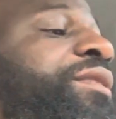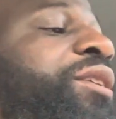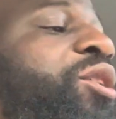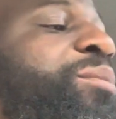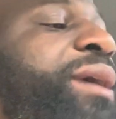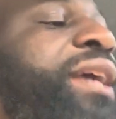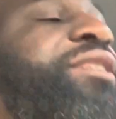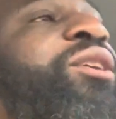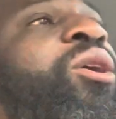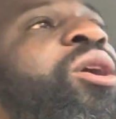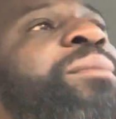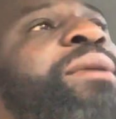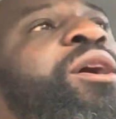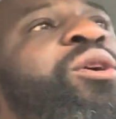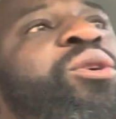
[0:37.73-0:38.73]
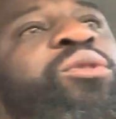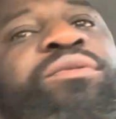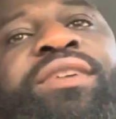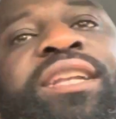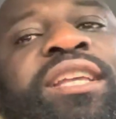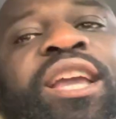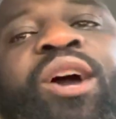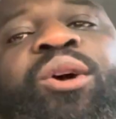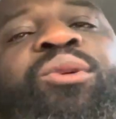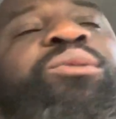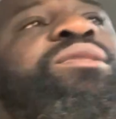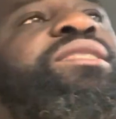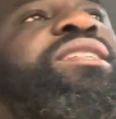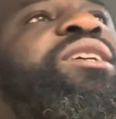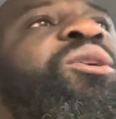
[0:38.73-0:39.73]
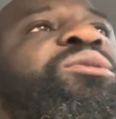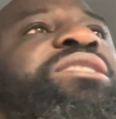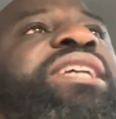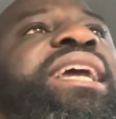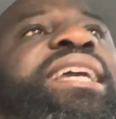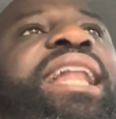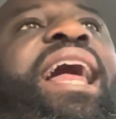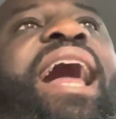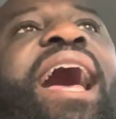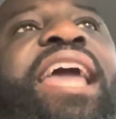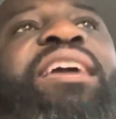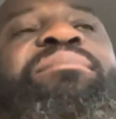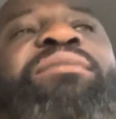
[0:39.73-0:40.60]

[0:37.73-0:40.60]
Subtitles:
Go back to all my old videos and go check it out. I am